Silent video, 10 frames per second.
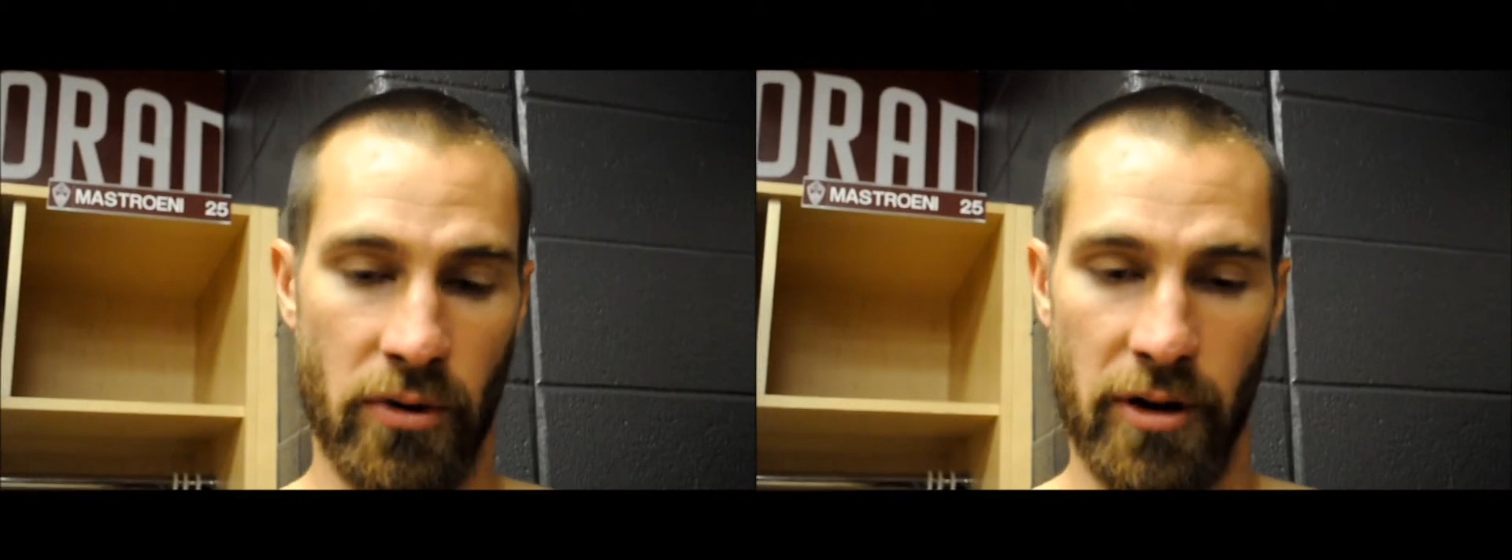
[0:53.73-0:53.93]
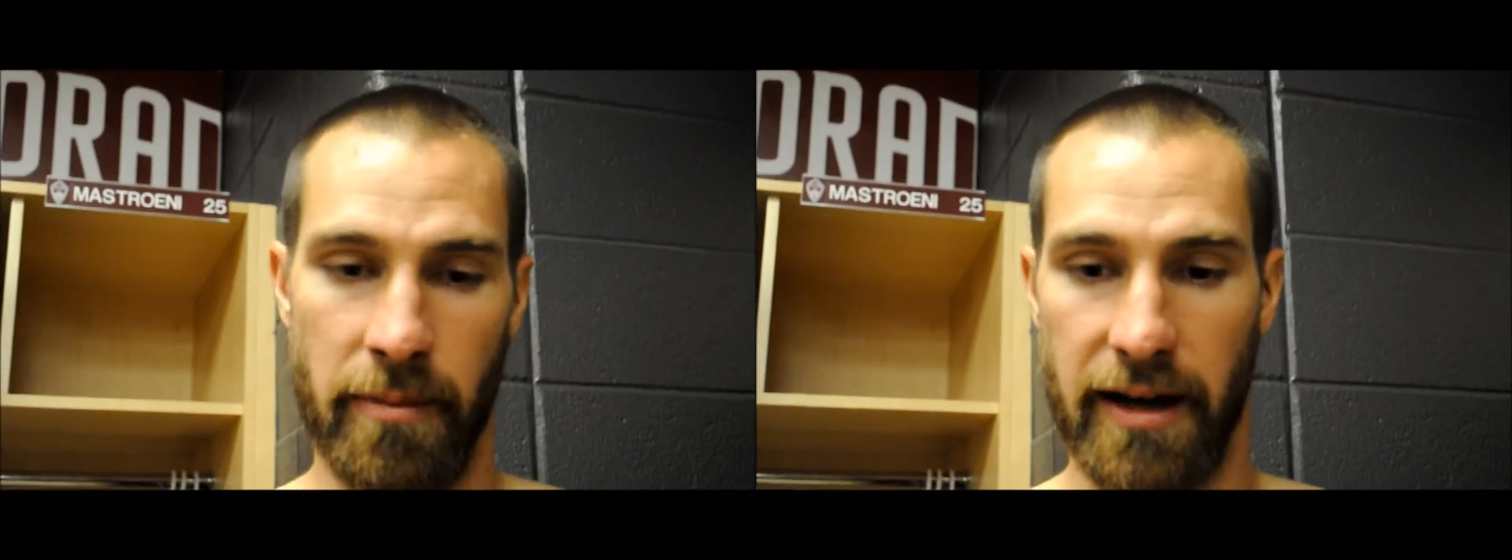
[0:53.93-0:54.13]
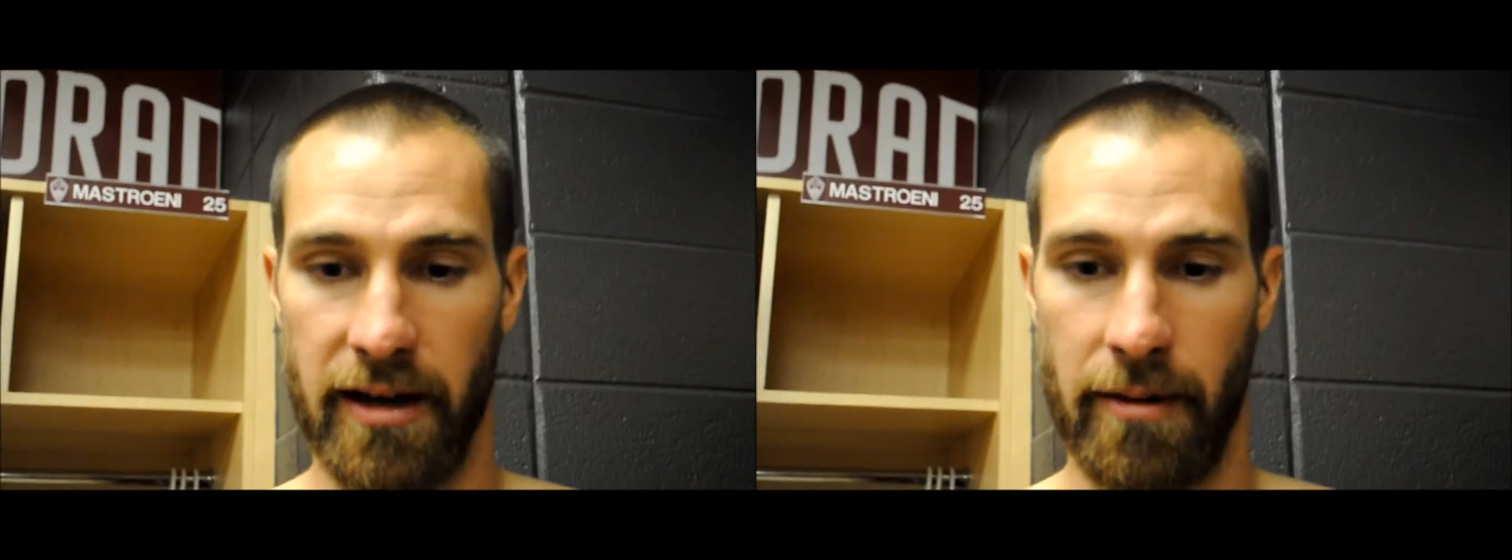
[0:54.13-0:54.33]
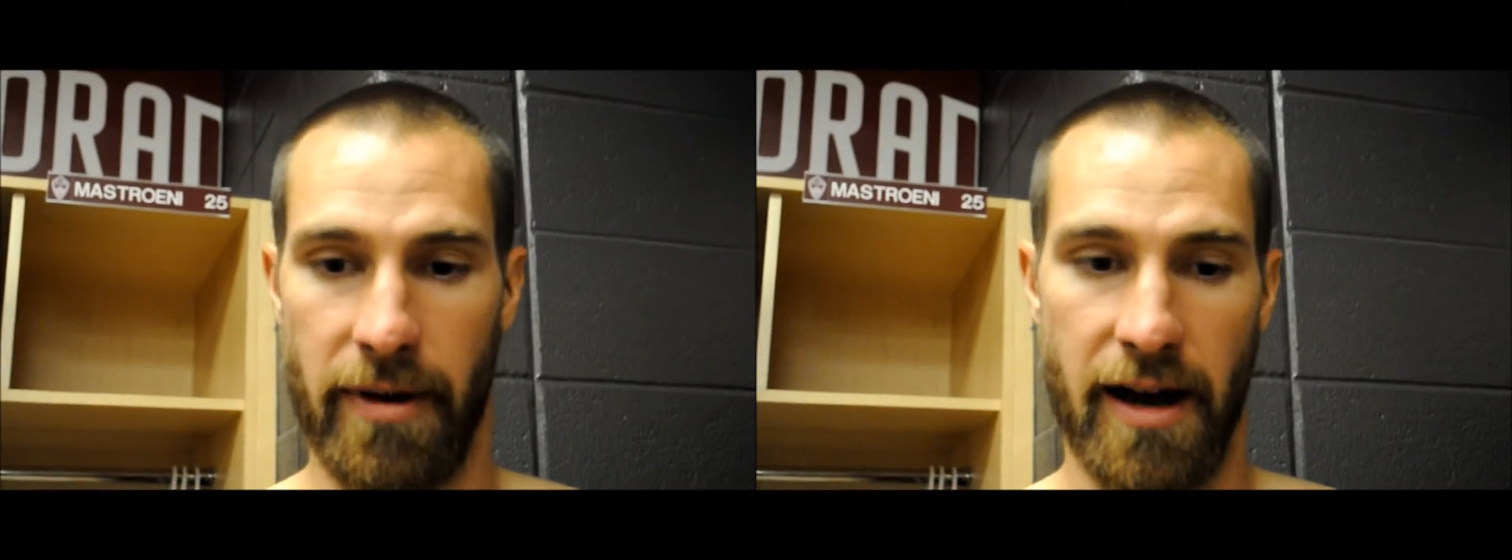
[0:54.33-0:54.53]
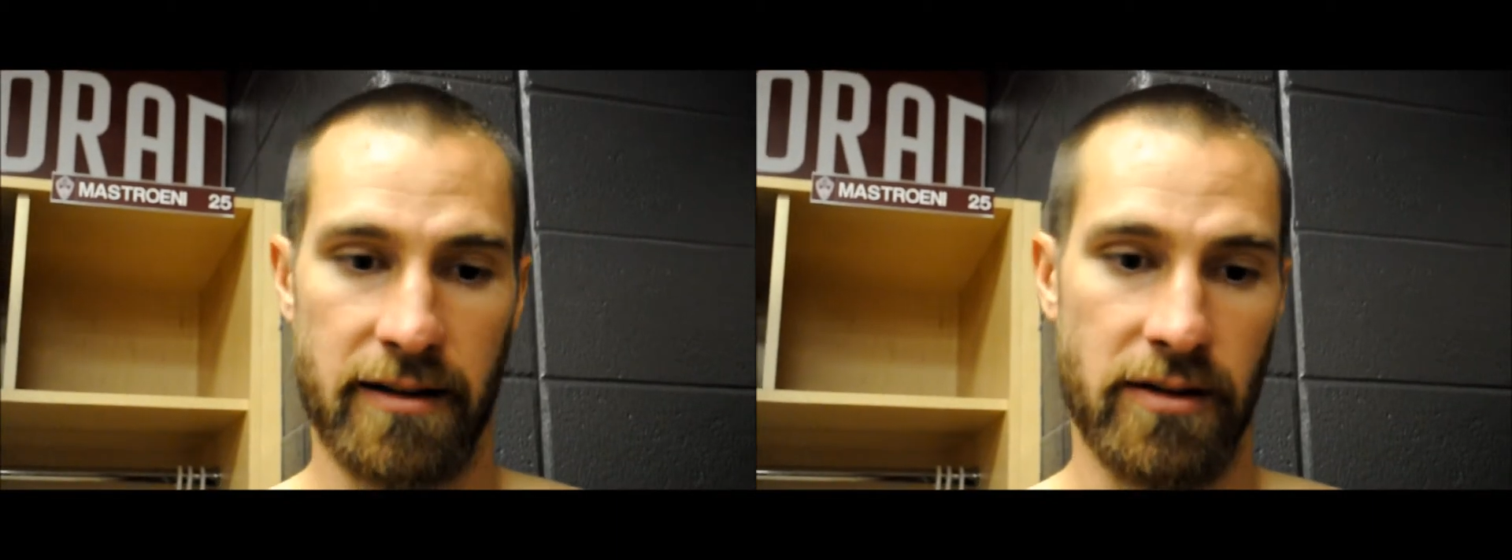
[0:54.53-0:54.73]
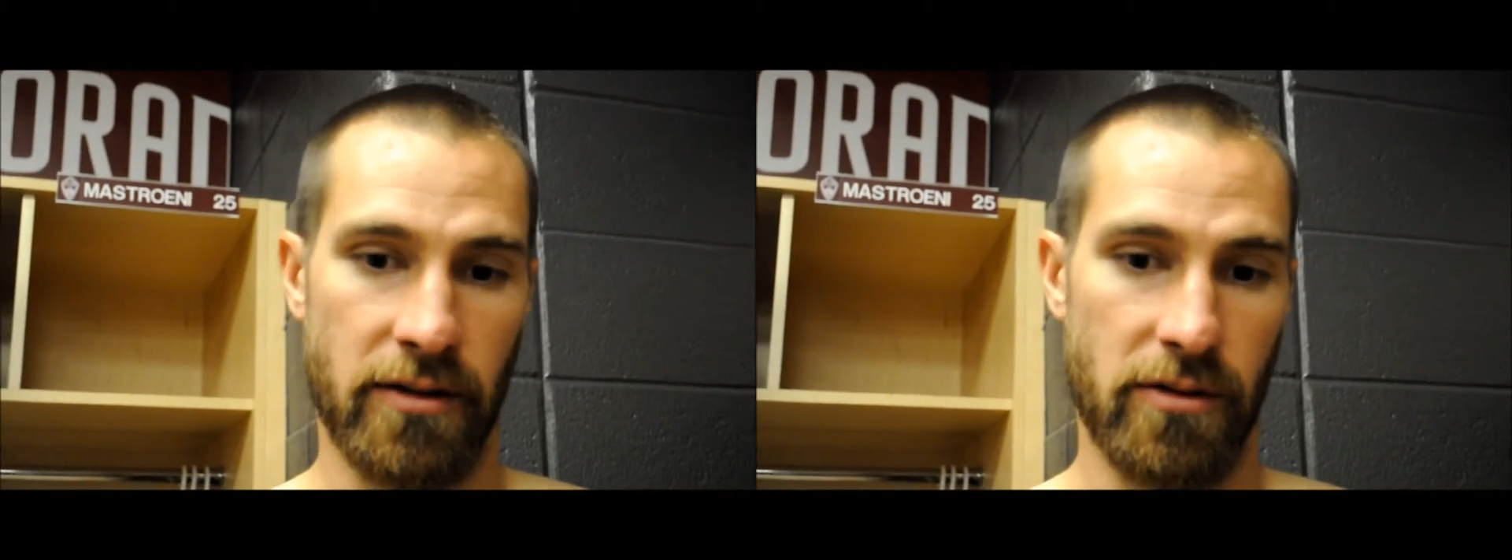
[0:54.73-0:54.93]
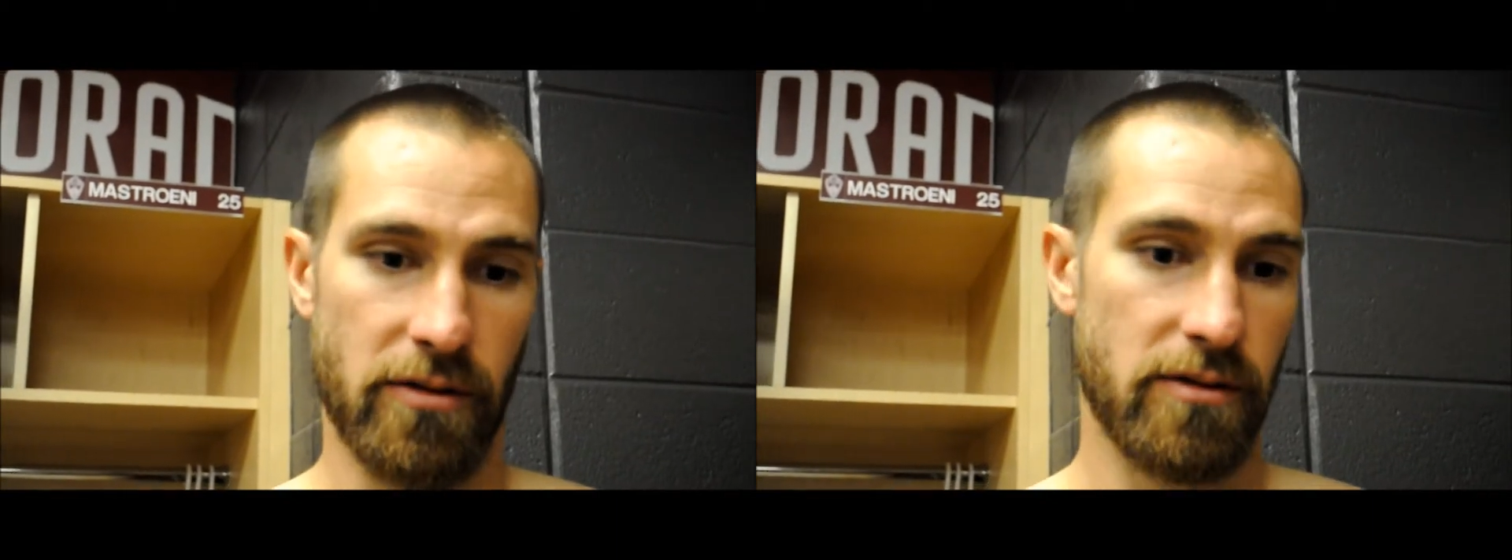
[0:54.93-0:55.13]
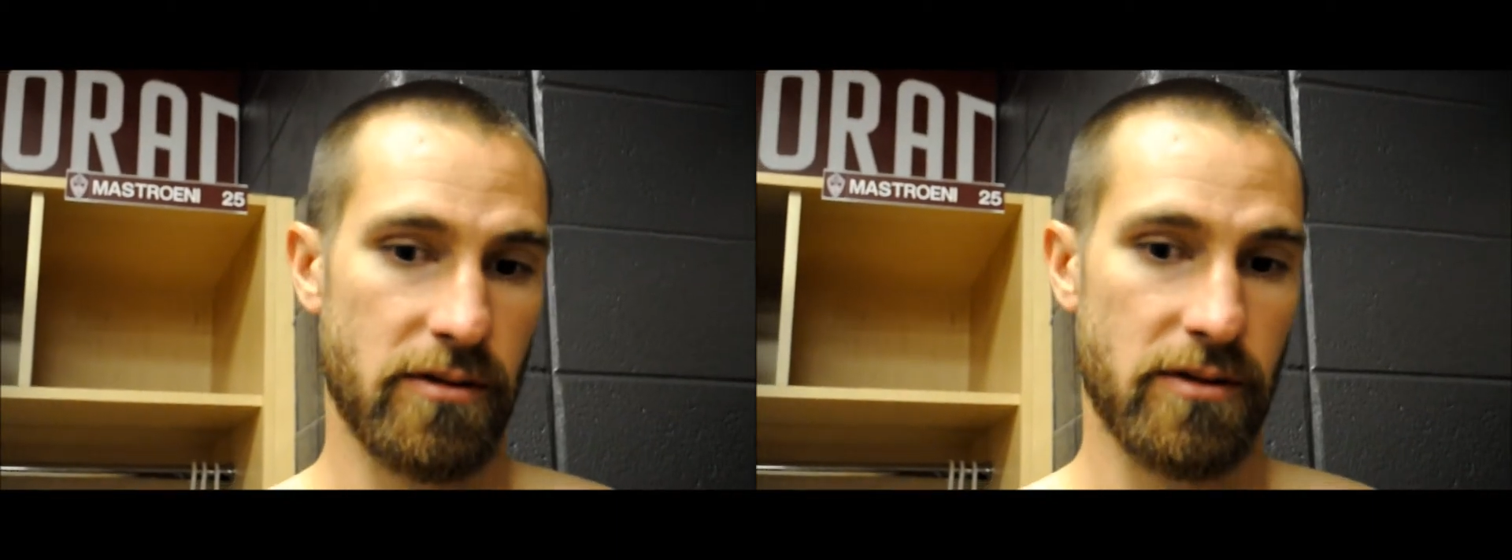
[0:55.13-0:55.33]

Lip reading: really make it a pack to